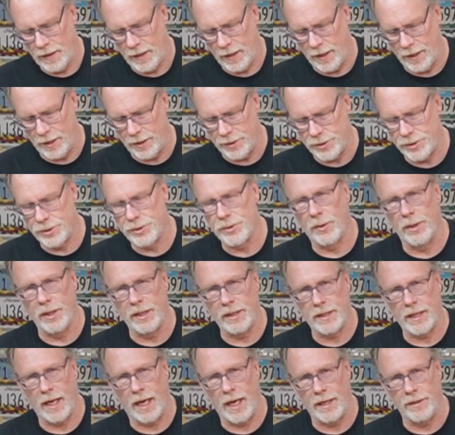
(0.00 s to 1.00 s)
and it's
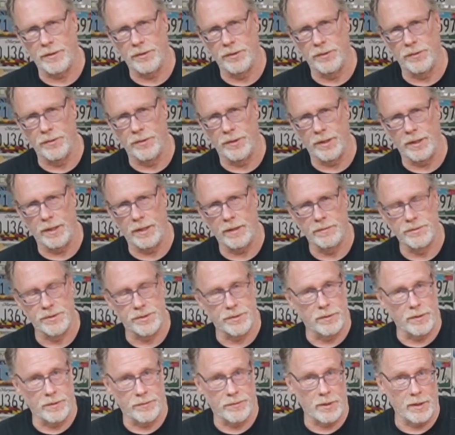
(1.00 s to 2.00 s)
showing continuity.
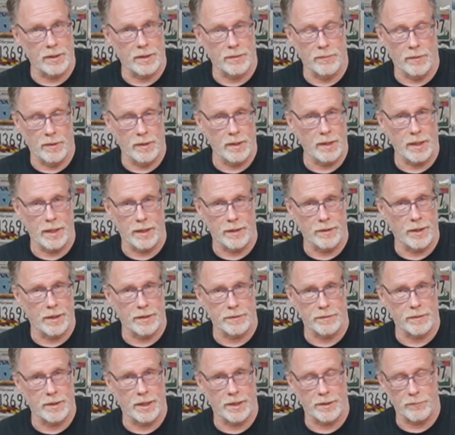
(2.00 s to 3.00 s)
So you're thinking, well, hey,
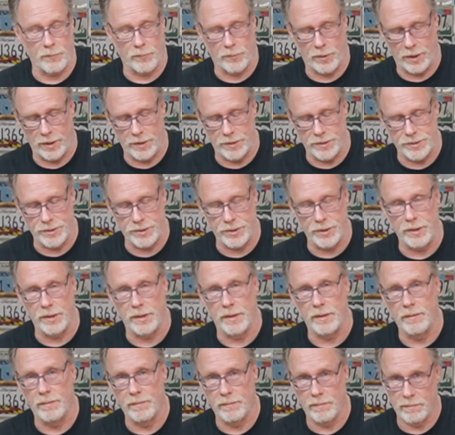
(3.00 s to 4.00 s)
that wire's
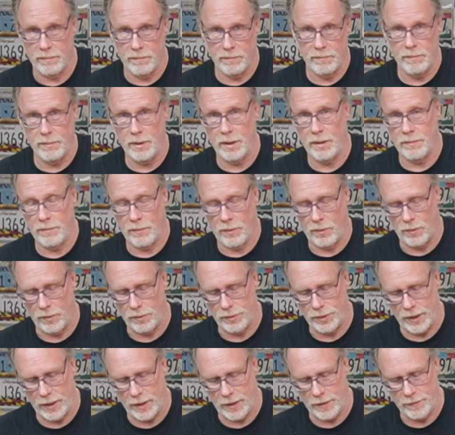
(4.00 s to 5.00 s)
good. Well,
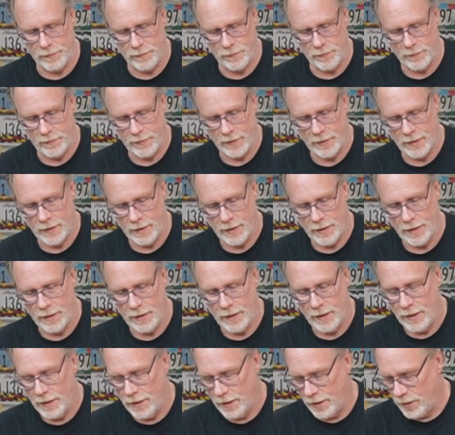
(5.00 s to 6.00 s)
hold on.
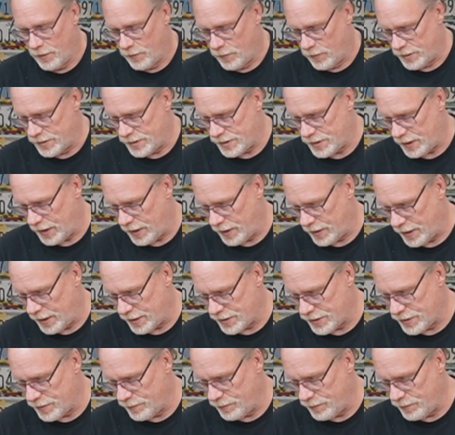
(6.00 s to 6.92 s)
Once again, that's the